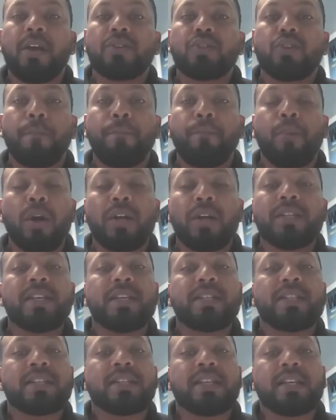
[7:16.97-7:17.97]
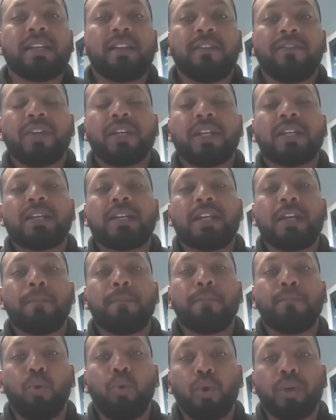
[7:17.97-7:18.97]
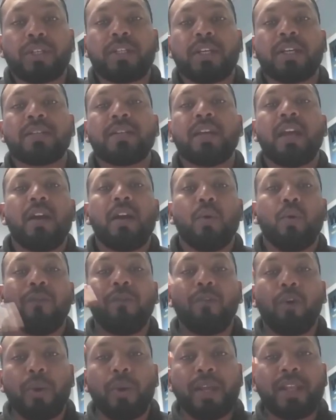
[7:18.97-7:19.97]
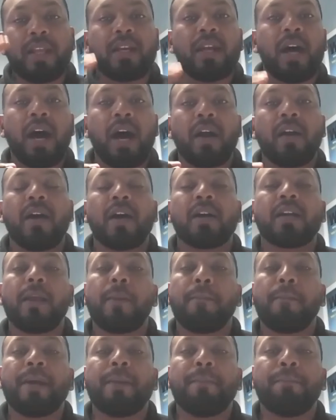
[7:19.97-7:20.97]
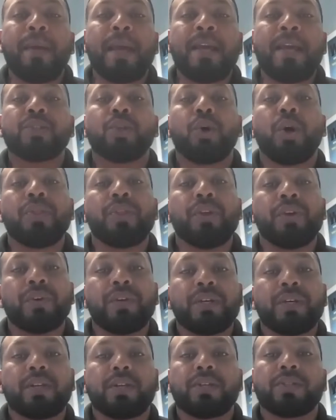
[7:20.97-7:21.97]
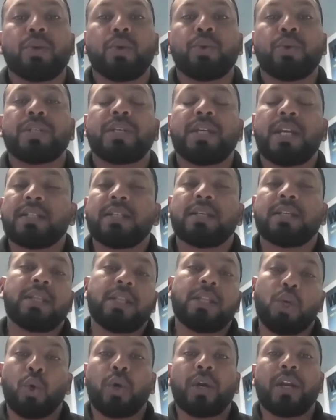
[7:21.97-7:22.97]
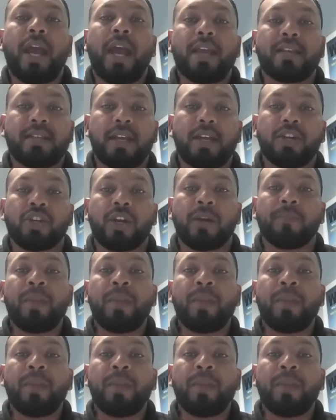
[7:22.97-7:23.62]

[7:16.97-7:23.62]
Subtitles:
So policies are significantly important following that hierarchy, but based on the risk associated with the organization.